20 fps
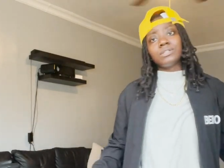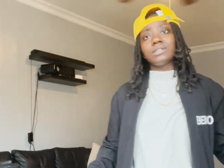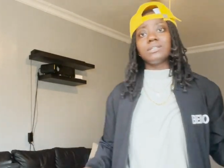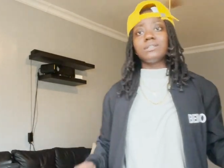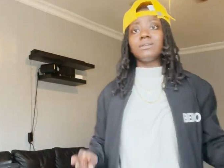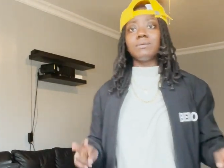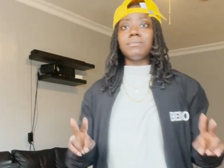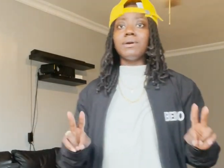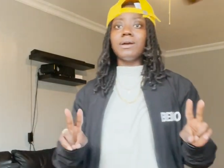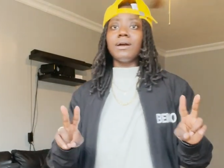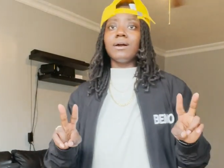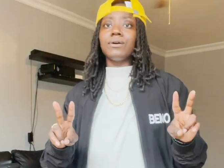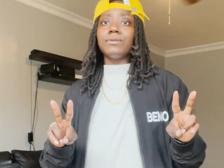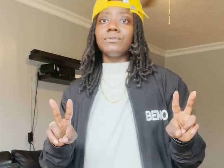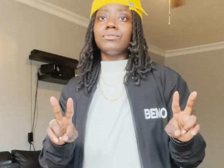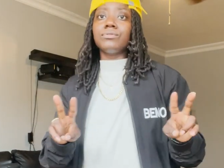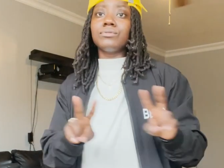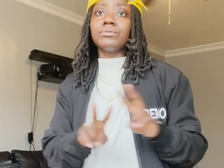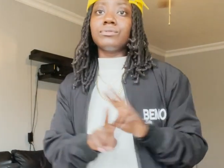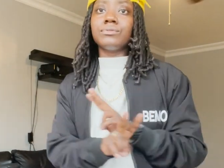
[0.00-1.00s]
And I'm
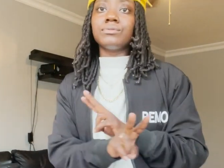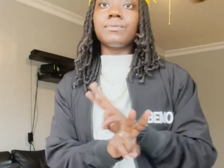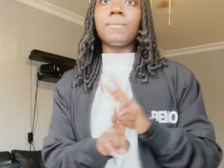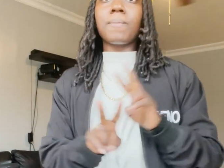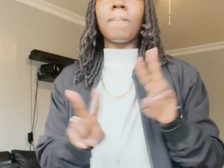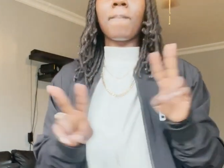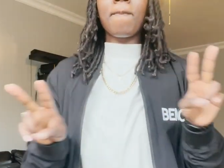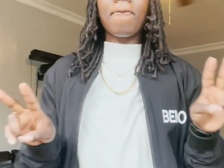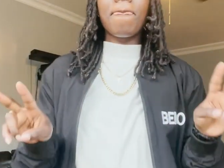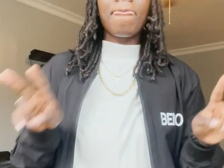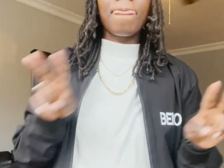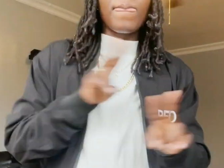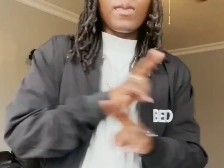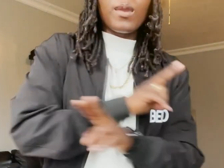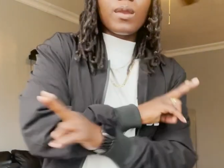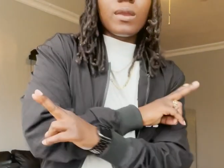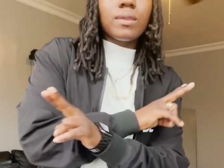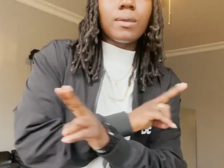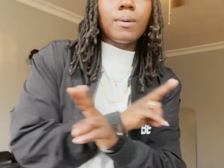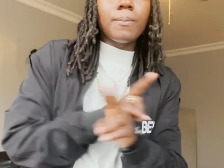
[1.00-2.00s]
out.
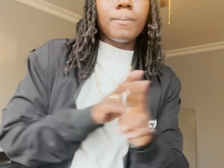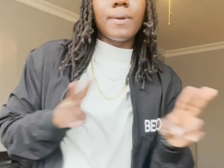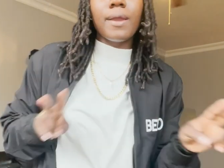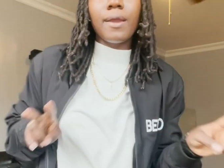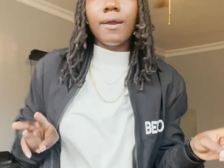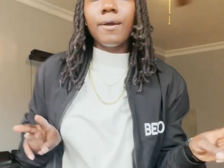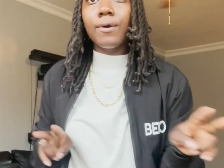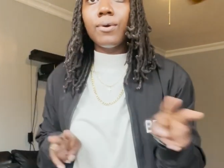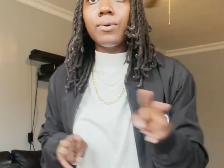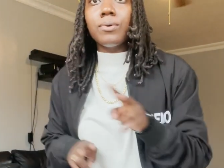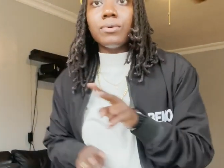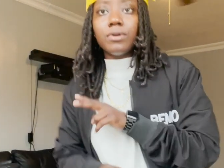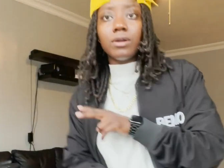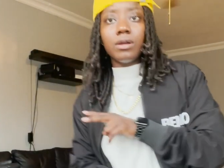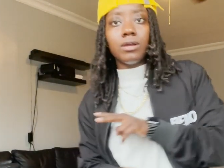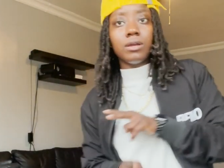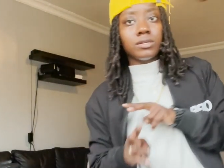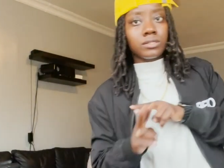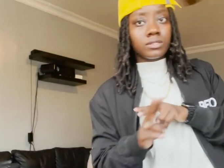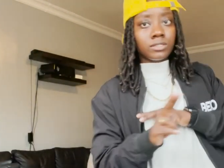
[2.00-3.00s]
And I'm out,
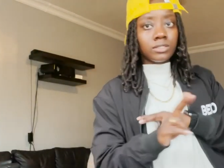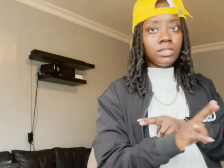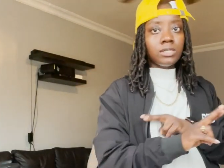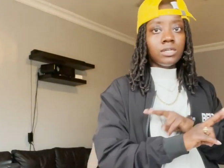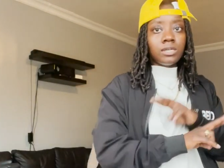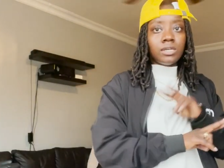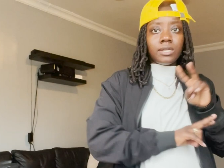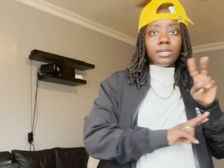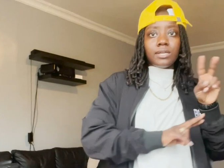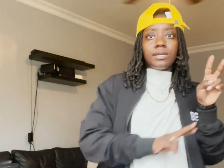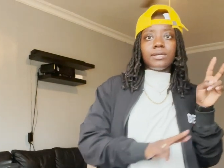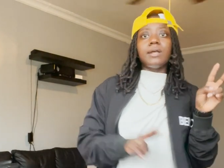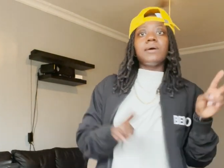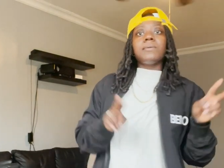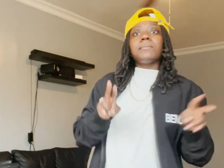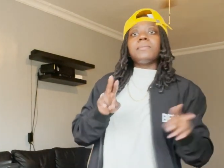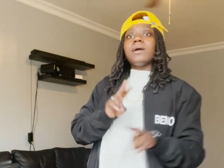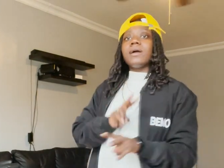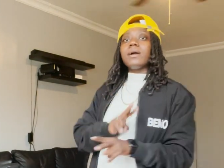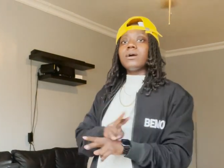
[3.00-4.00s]
and
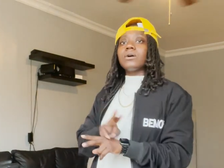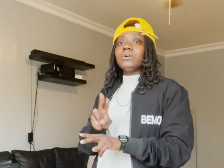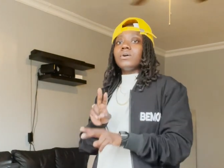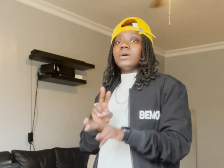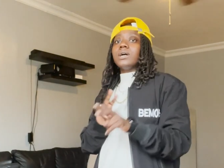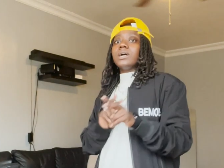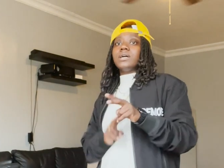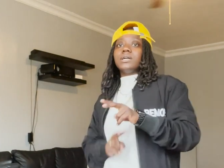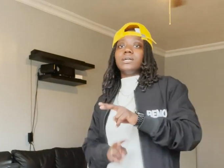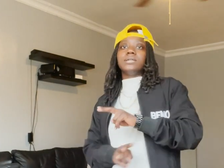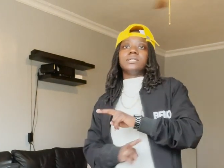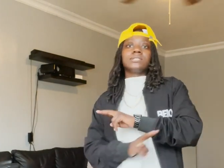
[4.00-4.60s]
I'm out,